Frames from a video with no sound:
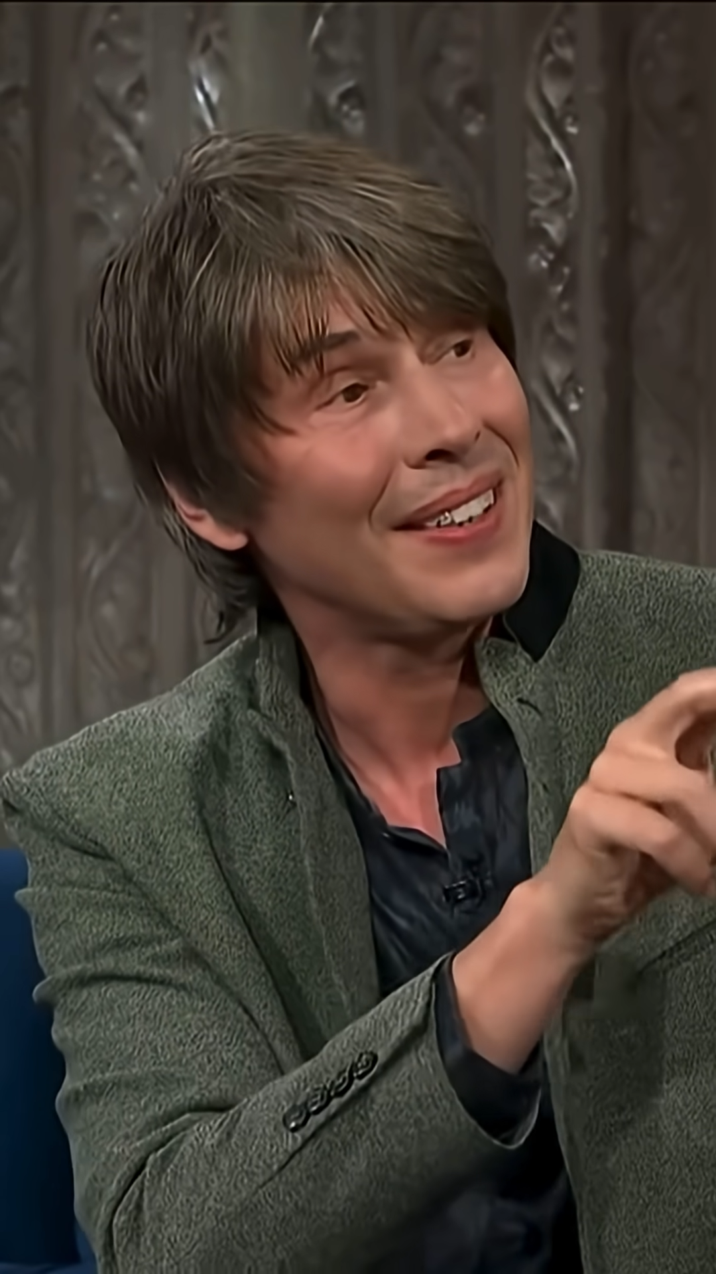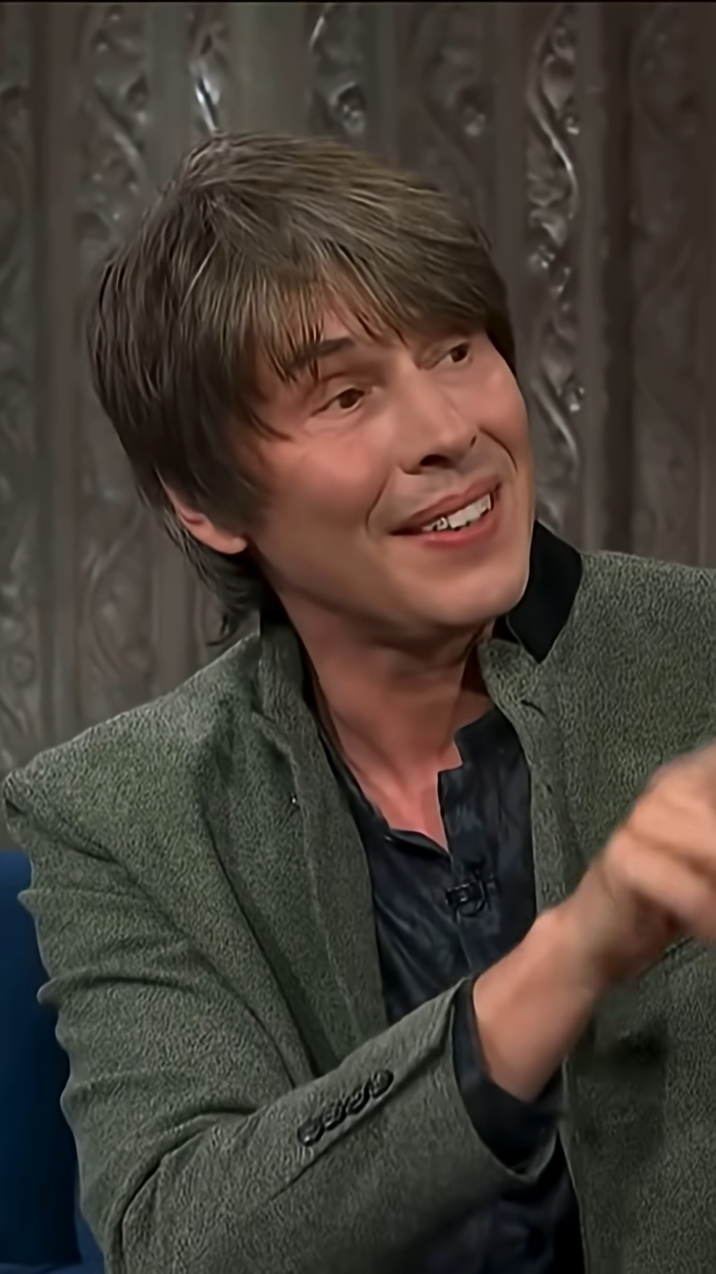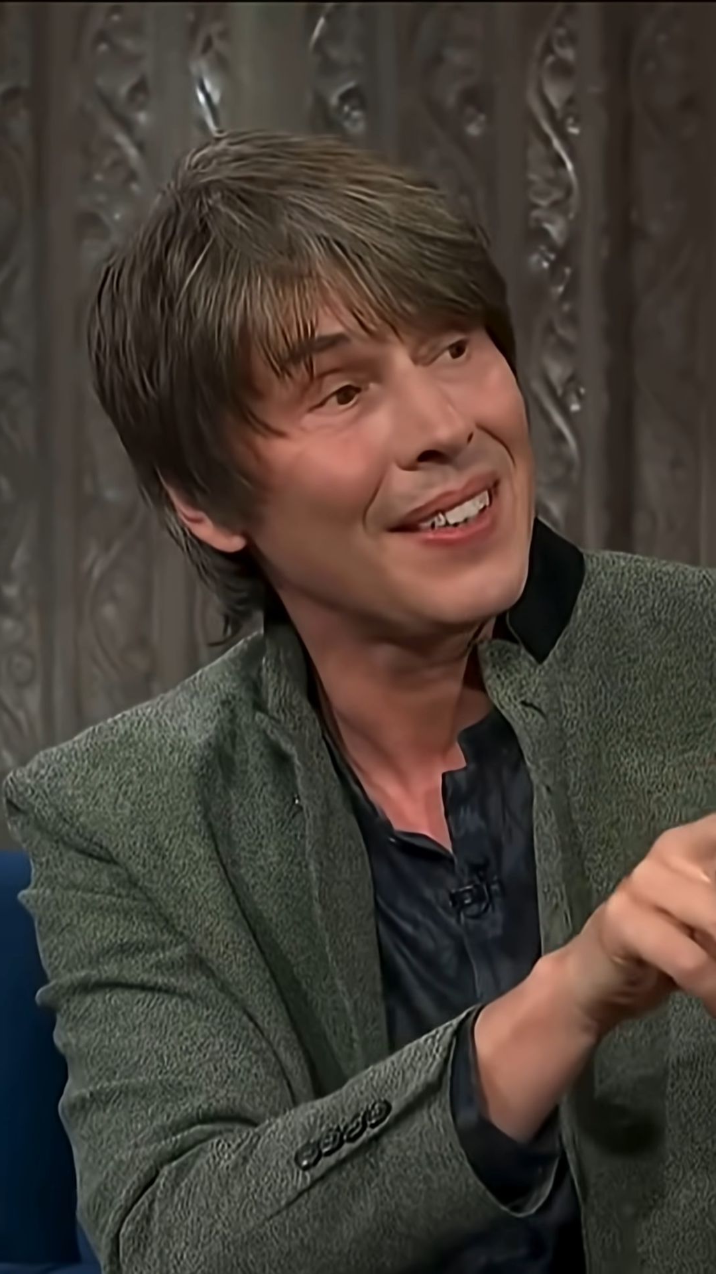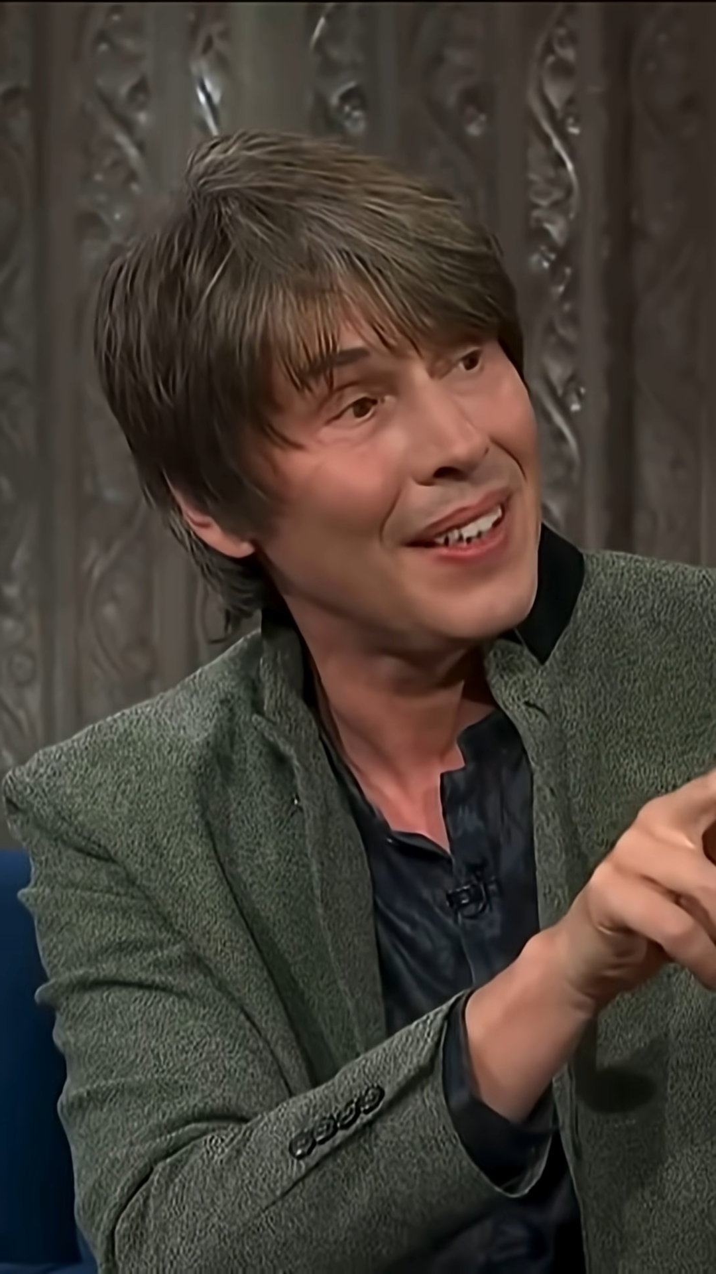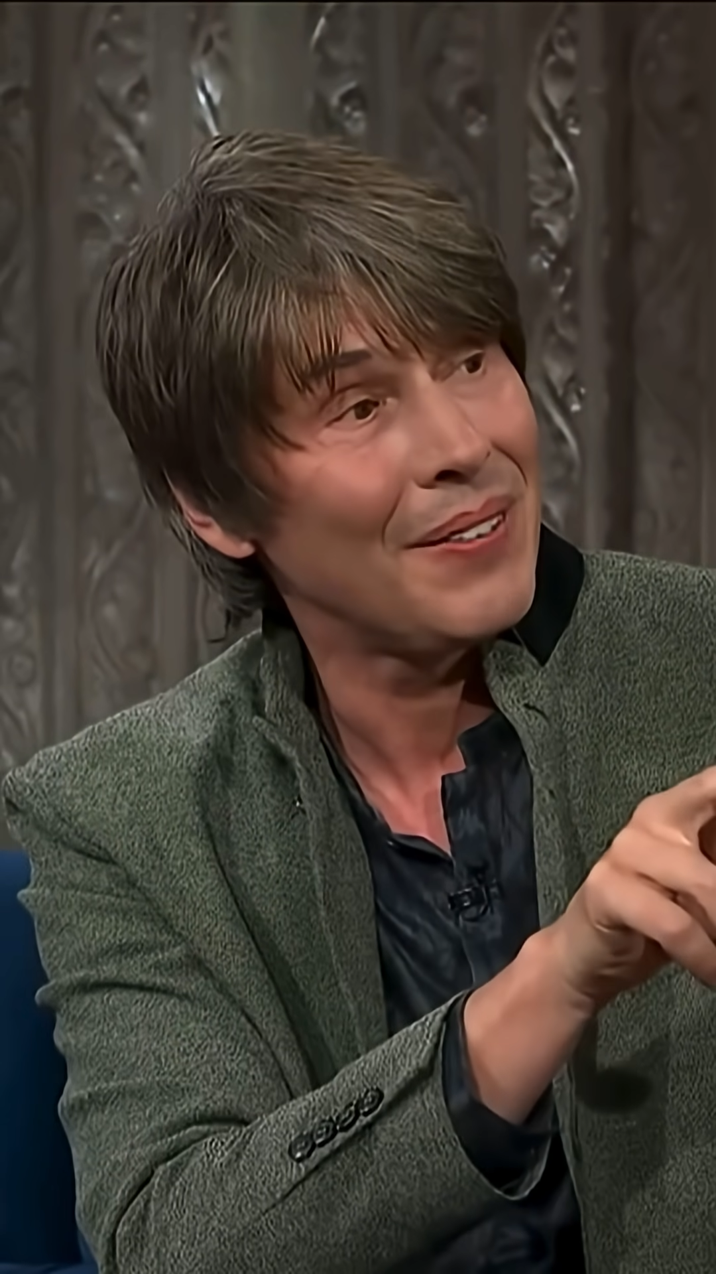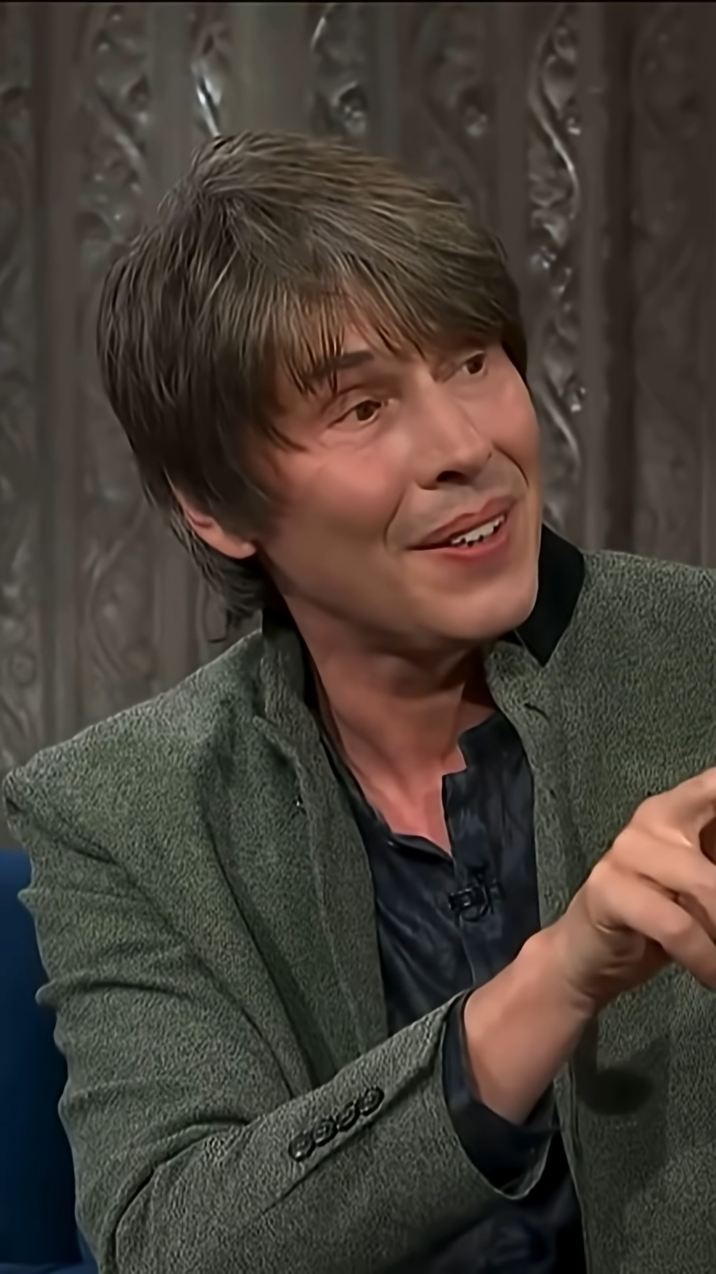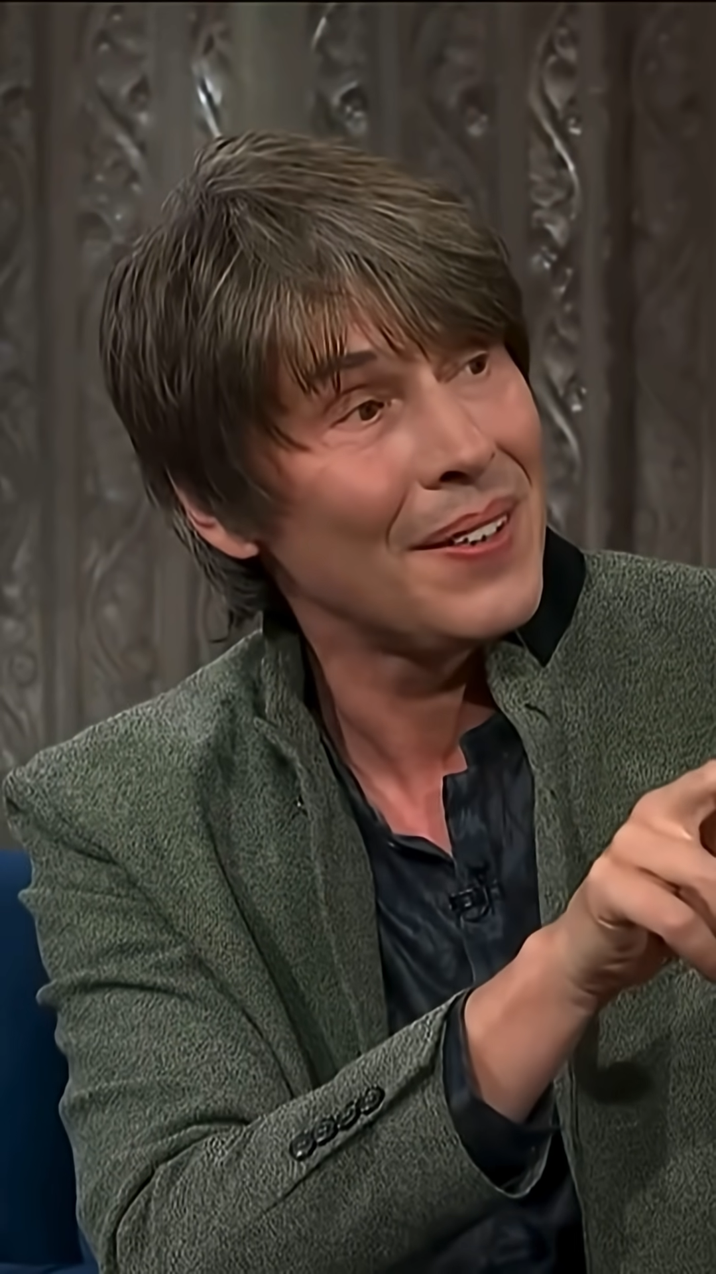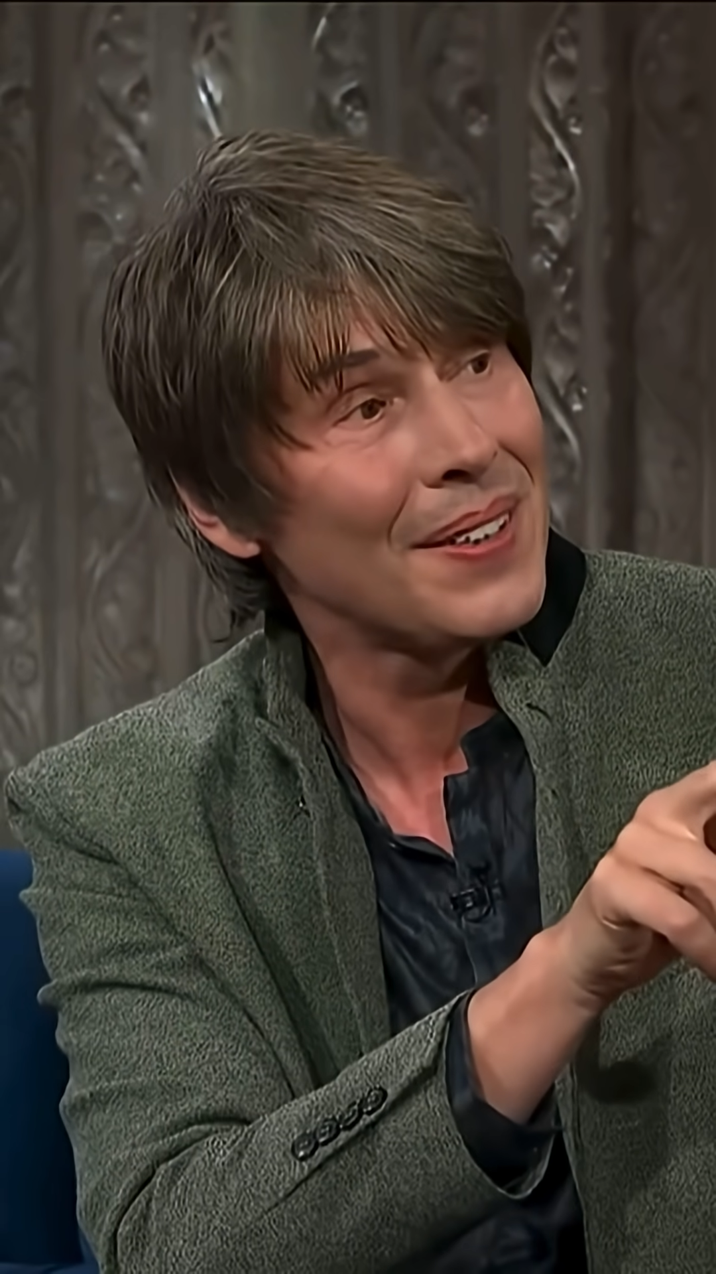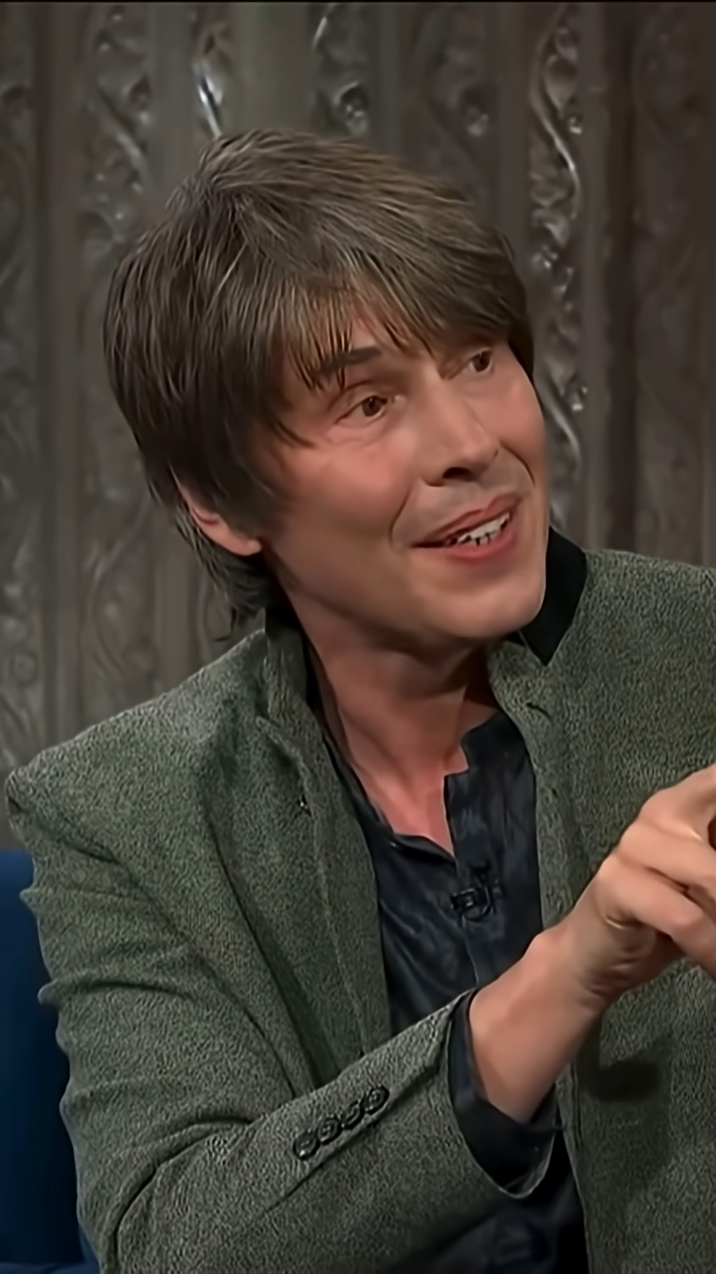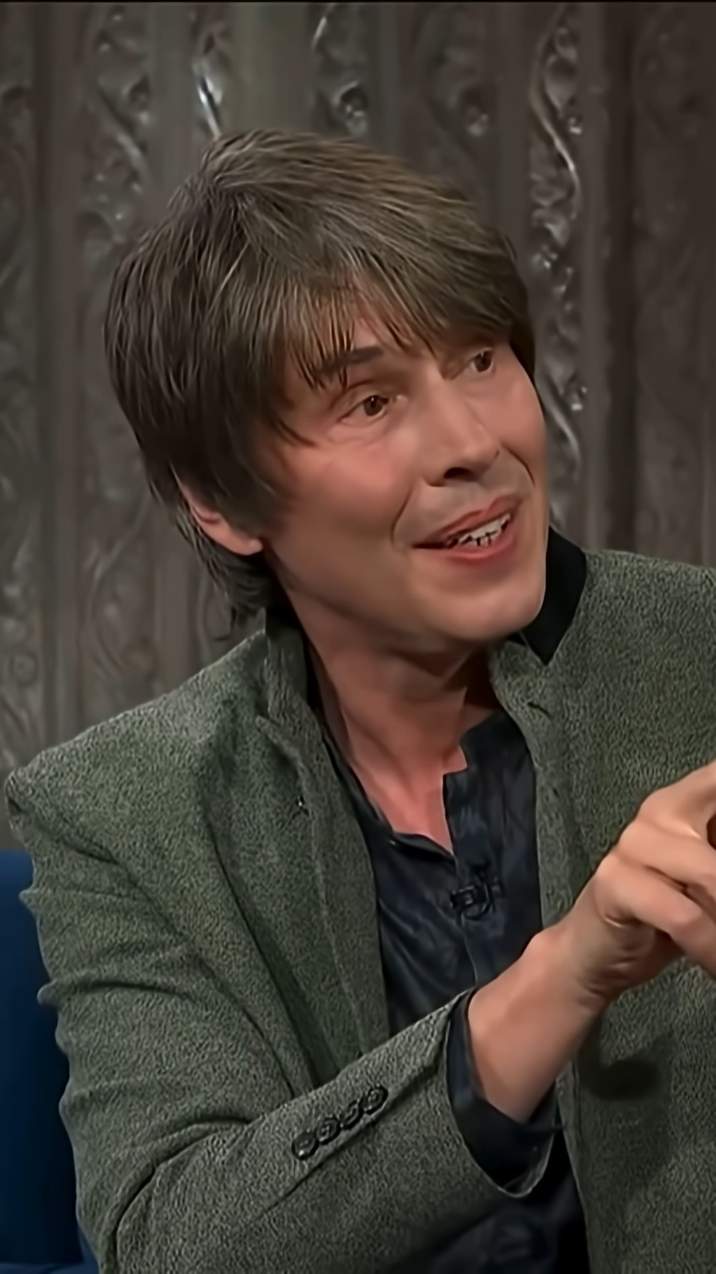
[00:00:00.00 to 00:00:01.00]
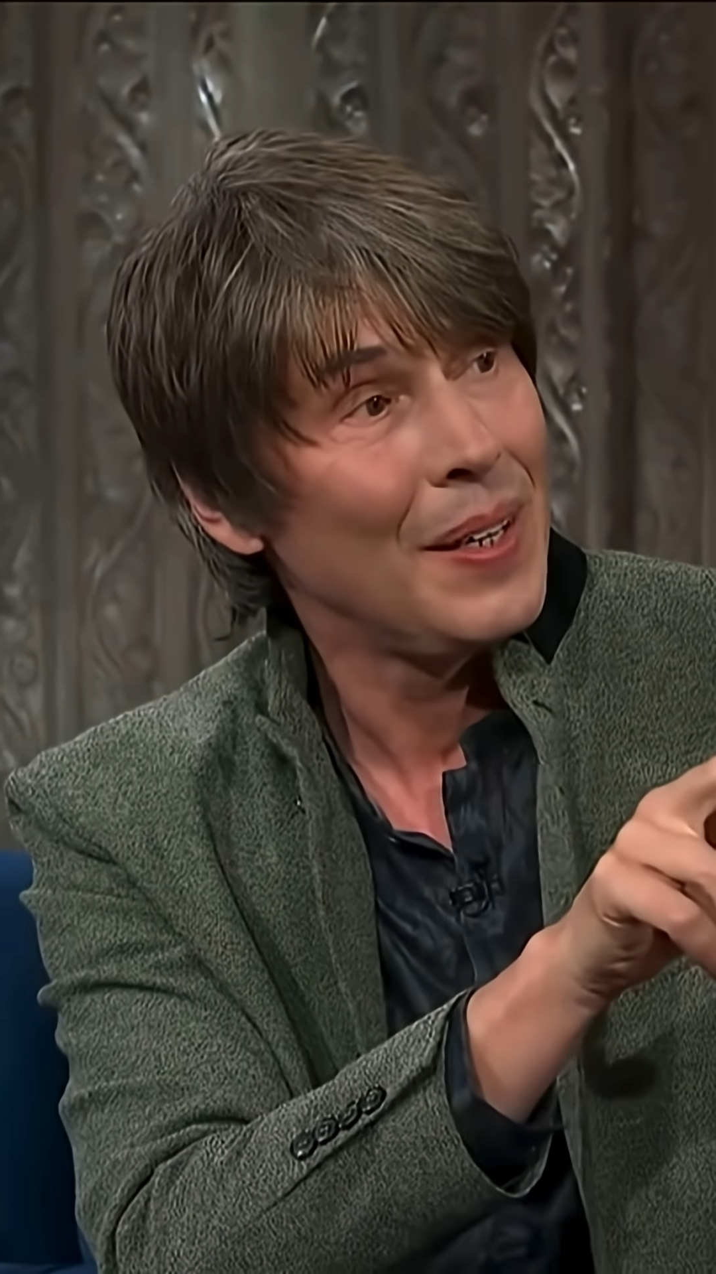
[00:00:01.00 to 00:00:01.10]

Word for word: insignificance,